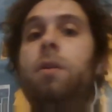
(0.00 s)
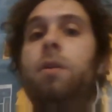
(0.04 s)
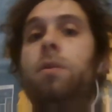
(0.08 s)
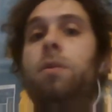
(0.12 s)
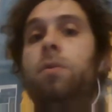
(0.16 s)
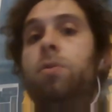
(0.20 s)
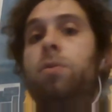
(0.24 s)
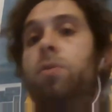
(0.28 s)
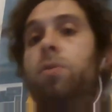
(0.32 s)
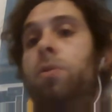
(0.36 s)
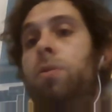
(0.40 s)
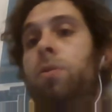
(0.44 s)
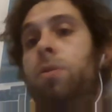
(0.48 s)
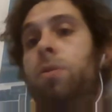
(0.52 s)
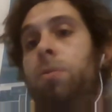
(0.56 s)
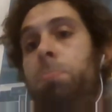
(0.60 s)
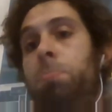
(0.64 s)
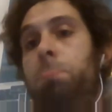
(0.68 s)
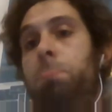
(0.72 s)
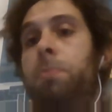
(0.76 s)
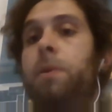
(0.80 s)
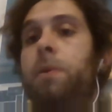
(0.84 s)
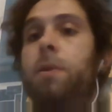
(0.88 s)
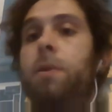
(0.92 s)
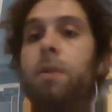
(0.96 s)
So
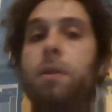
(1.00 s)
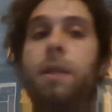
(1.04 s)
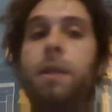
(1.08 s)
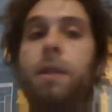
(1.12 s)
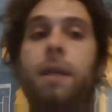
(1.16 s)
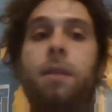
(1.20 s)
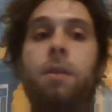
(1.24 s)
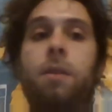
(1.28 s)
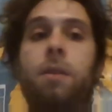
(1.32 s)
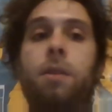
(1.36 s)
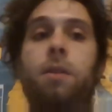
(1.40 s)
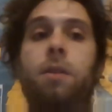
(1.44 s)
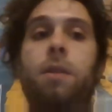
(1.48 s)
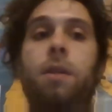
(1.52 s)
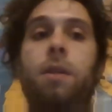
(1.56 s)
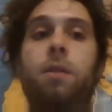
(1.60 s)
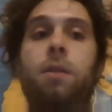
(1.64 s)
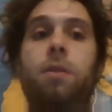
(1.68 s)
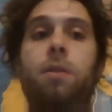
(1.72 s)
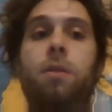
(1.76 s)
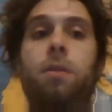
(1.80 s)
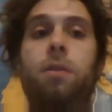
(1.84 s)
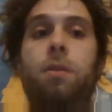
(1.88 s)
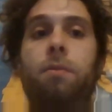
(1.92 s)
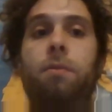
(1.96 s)

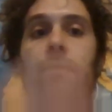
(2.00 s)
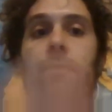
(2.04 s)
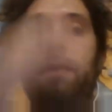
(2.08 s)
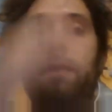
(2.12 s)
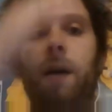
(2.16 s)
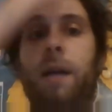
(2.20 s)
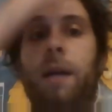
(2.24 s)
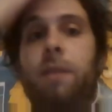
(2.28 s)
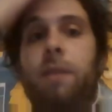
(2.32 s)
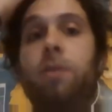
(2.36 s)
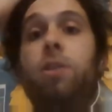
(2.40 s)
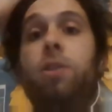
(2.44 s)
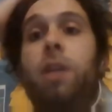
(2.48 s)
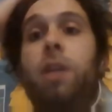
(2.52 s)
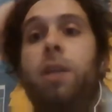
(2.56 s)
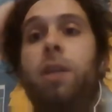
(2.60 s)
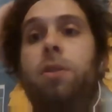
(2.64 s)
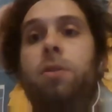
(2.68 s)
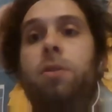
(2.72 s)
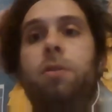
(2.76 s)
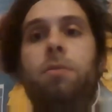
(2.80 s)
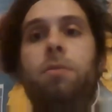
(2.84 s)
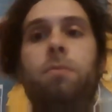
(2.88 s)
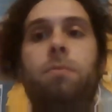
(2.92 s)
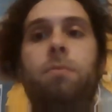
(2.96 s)
that's a
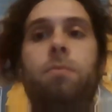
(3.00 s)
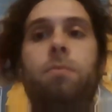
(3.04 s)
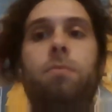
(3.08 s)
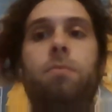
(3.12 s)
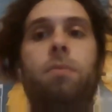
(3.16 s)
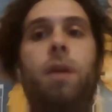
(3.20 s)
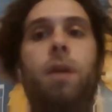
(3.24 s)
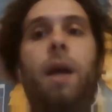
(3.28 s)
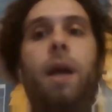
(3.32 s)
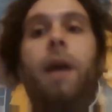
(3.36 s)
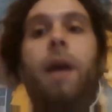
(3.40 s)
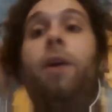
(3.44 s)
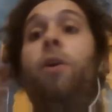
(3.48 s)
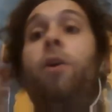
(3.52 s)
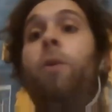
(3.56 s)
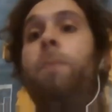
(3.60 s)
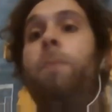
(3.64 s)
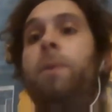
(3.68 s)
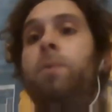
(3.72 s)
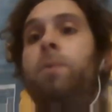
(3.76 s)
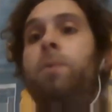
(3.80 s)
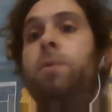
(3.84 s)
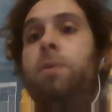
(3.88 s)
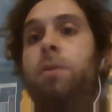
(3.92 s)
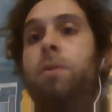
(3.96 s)
suggestion. I hope
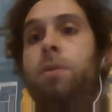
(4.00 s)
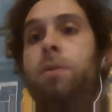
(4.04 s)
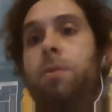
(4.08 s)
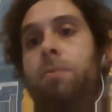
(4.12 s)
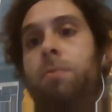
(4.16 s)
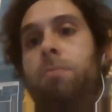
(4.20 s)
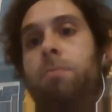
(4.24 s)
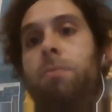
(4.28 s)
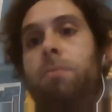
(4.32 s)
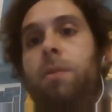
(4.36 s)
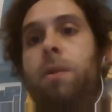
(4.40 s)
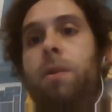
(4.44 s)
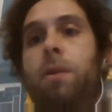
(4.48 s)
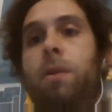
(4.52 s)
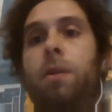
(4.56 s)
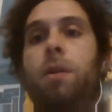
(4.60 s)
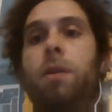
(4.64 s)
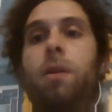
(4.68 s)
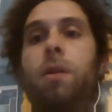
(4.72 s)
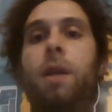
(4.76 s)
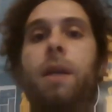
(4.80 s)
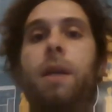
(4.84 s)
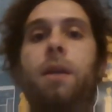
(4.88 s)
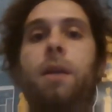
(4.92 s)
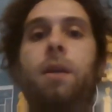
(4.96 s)
it was, you know,
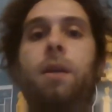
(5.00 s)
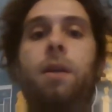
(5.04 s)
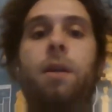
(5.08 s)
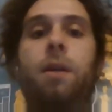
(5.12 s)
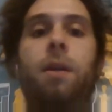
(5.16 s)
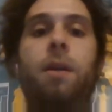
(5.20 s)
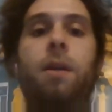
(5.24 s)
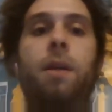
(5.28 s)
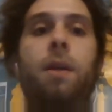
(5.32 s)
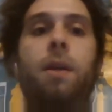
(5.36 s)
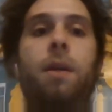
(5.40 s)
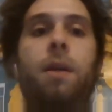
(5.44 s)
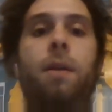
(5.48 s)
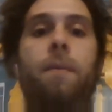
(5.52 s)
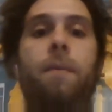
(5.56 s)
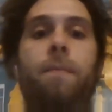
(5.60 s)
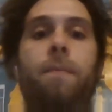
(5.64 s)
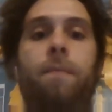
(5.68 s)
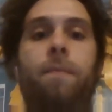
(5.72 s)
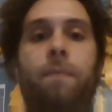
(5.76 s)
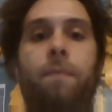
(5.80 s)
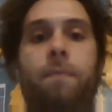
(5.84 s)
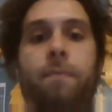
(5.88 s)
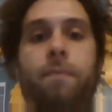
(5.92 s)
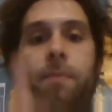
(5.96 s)
like,
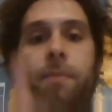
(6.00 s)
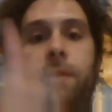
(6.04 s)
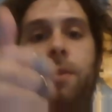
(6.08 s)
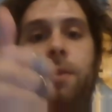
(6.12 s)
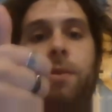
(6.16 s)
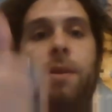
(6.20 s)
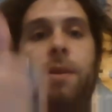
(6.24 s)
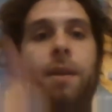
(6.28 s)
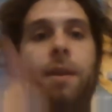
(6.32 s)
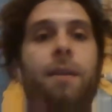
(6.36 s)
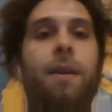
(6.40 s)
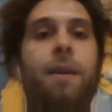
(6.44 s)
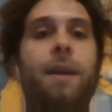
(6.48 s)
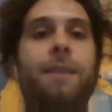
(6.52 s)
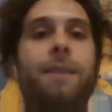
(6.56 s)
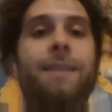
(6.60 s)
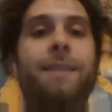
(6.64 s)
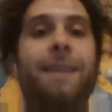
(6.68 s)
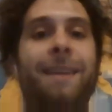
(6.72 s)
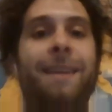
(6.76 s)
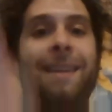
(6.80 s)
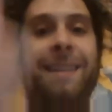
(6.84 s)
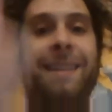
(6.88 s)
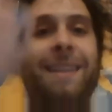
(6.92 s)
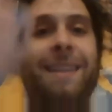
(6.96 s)
okay, I
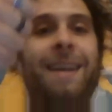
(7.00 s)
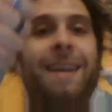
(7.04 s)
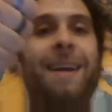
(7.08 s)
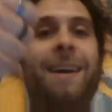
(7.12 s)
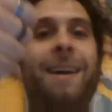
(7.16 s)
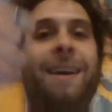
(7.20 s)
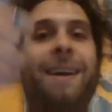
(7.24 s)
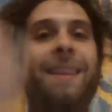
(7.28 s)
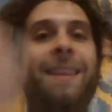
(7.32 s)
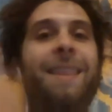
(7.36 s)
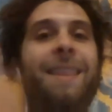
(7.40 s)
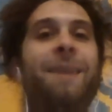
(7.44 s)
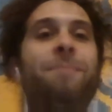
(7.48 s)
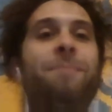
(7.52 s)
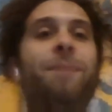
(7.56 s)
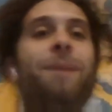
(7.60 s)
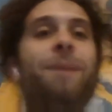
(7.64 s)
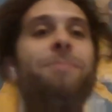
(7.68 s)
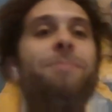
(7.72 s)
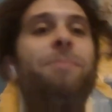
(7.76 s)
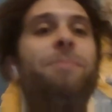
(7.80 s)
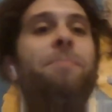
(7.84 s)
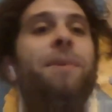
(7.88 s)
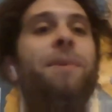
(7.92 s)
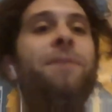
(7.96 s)
see the thumb
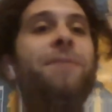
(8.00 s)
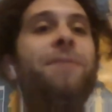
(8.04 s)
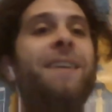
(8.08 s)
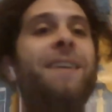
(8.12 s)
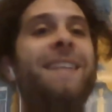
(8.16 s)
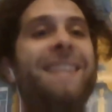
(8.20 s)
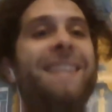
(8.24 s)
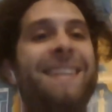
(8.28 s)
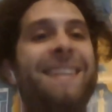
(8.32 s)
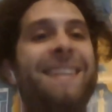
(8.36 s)
up. Perfect.